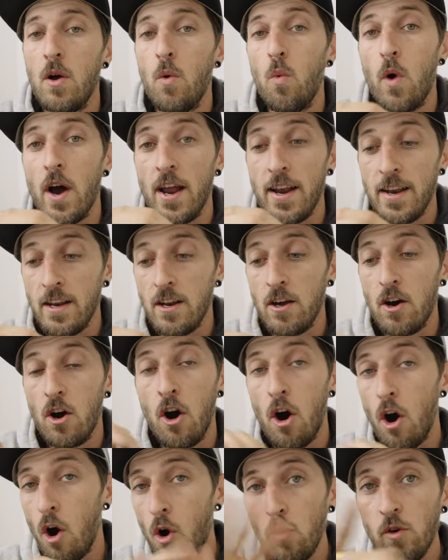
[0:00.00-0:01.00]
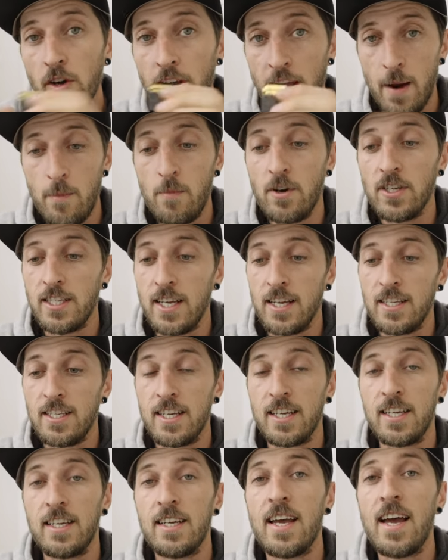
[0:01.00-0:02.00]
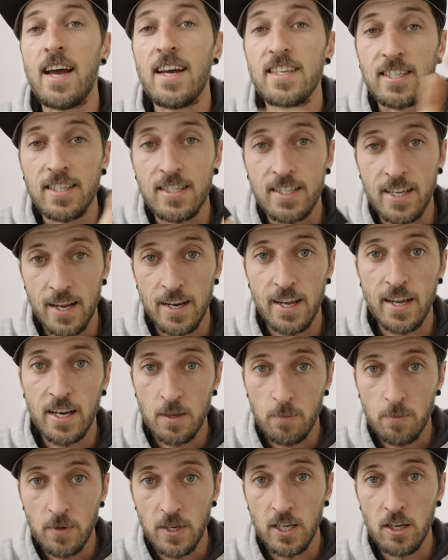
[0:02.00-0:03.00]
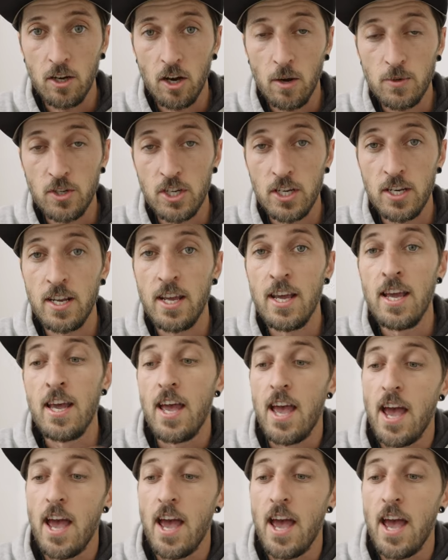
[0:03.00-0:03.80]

one whole camera setting as a 1080p option